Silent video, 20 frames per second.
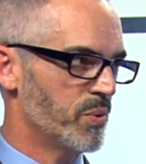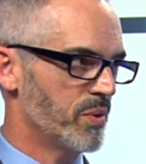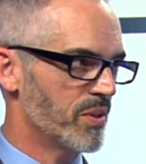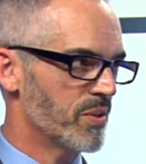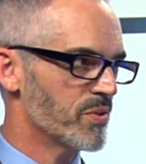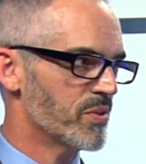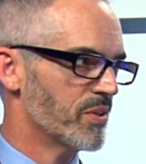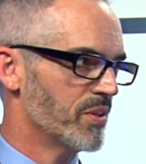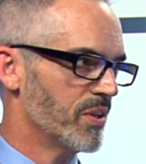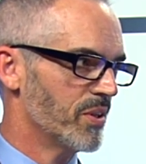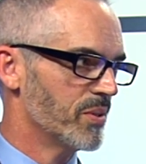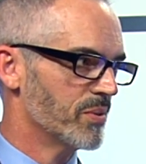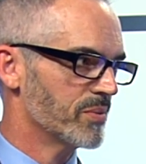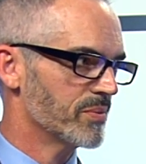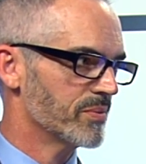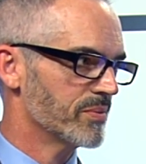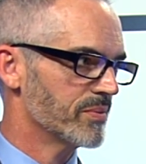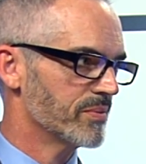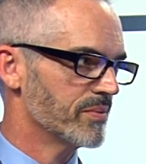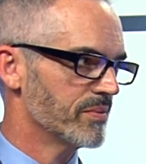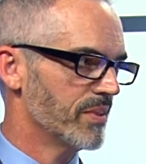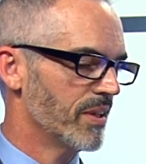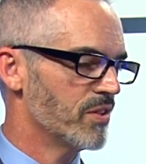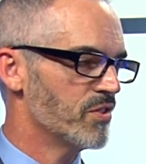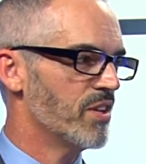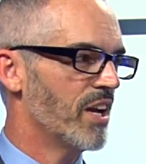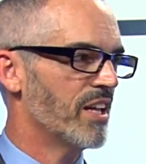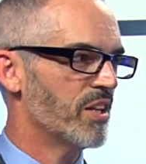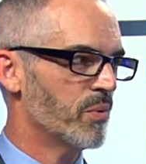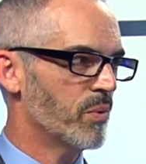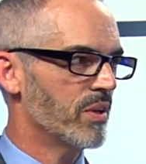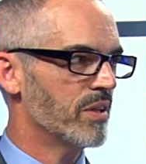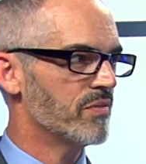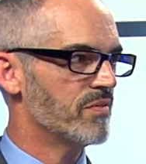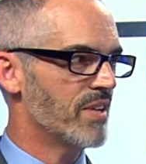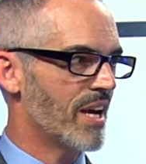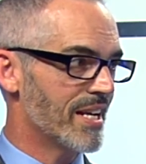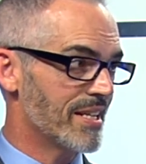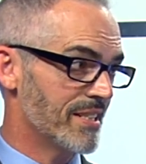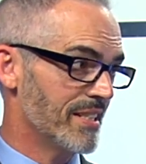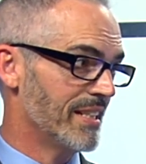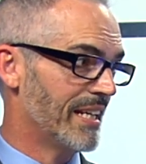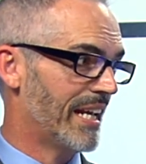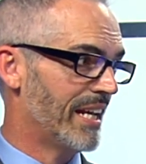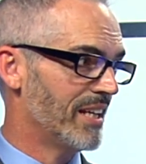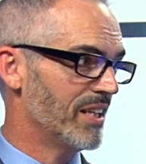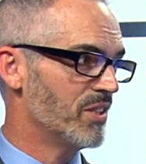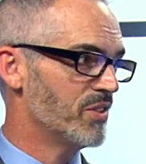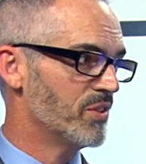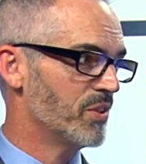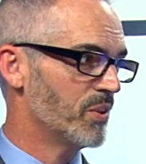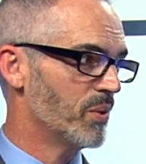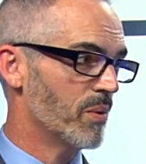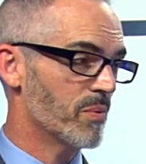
years ago, in January of 1982.